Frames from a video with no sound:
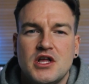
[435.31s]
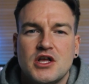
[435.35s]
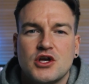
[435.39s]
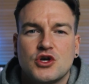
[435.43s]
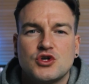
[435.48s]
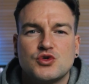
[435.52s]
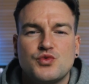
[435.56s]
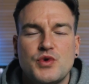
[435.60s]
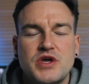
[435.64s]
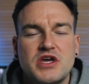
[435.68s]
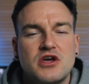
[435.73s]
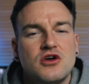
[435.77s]

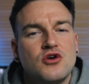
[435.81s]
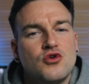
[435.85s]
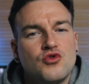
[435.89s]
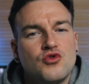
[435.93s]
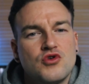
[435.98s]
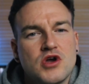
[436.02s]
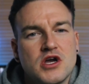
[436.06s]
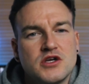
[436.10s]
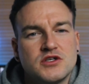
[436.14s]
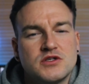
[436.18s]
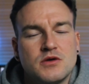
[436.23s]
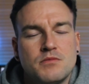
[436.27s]
because we can
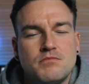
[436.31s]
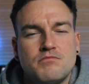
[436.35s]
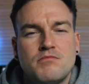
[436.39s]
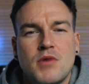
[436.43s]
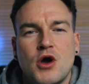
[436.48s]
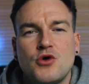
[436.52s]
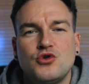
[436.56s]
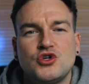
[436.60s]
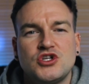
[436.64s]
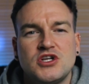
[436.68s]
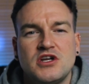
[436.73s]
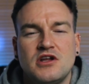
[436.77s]
create some
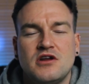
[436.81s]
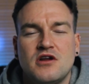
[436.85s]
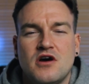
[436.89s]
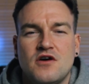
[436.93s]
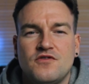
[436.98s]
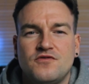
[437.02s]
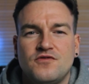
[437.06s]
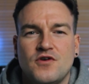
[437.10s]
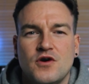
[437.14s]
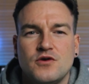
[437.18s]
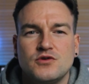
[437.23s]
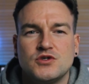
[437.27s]
motion in our
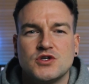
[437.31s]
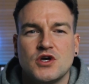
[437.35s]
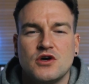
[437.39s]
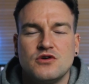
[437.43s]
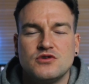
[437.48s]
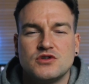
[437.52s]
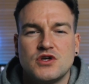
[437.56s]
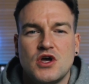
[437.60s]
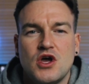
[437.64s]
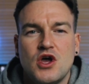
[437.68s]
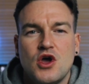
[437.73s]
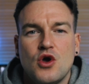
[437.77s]

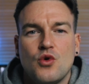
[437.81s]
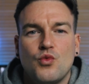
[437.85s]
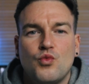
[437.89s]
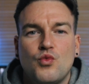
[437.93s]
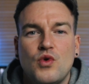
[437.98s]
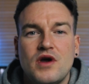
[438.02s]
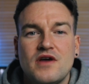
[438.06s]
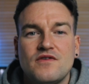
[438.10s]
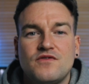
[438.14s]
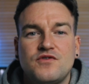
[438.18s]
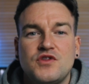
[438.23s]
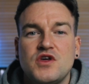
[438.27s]
photos
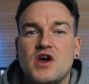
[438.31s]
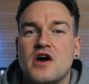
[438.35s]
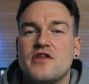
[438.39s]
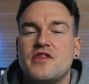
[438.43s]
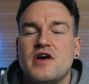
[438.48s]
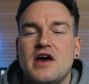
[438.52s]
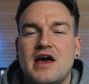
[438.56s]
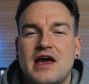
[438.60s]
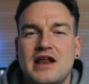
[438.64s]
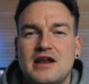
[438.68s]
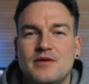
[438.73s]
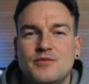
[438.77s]
with the
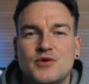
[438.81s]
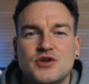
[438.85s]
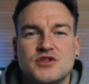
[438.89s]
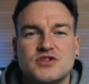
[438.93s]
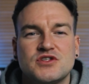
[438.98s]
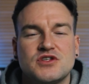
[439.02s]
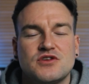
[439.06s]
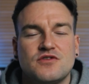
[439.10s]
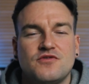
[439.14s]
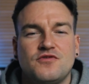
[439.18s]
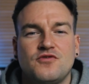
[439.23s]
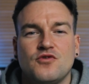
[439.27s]
other
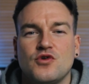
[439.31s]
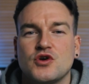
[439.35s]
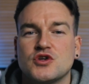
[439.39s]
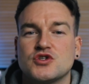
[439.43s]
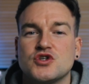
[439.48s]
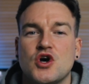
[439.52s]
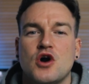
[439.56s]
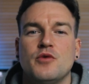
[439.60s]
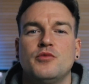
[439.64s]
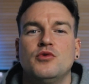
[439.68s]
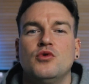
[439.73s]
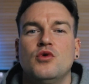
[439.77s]
elements. For
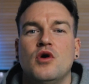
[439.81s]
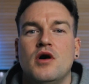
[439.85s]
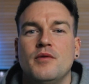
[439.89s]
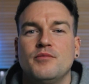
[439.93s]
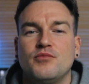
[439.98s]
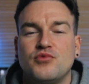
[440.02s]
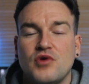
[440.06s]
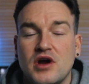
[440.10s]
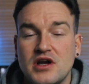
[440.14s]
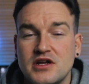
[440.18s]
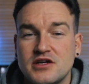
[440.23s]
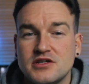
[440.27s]
example,
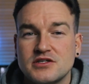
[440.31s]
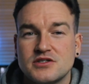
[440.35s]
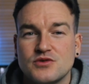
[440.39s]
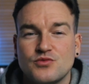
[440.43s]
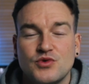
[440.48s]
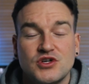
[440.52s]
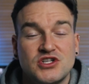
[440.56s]
umbrellas,